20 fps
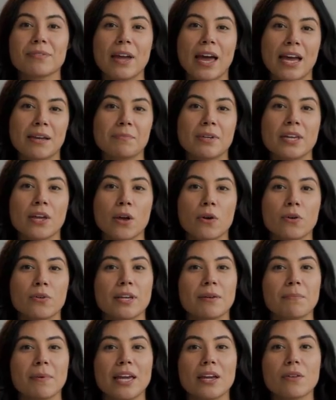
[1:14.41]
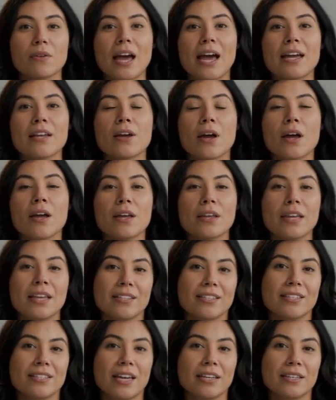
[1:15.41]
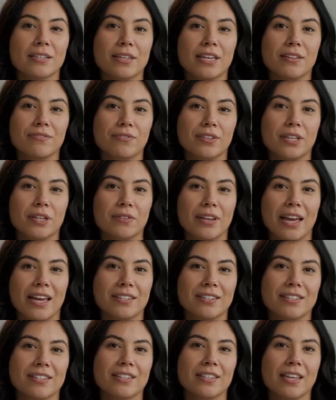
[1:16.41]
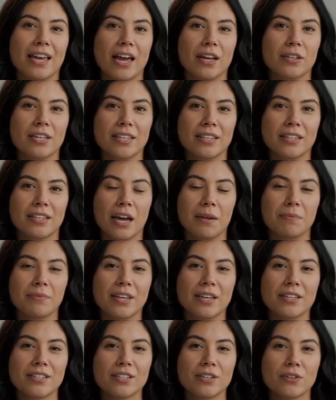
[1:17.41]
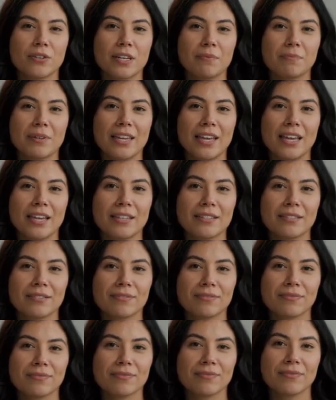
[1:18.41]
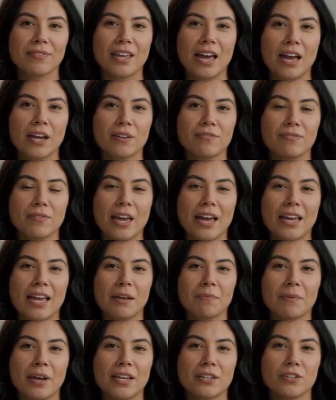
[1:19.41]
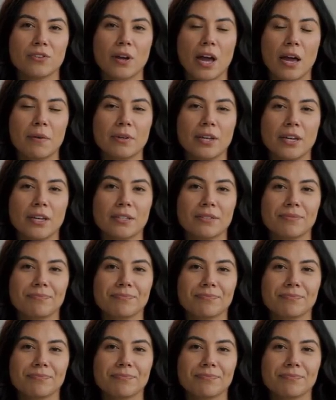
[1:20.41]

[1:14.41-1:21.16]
I'd be holding my granddaughter and suddenly feel that scary numbness creeping in, terrified I might drop her.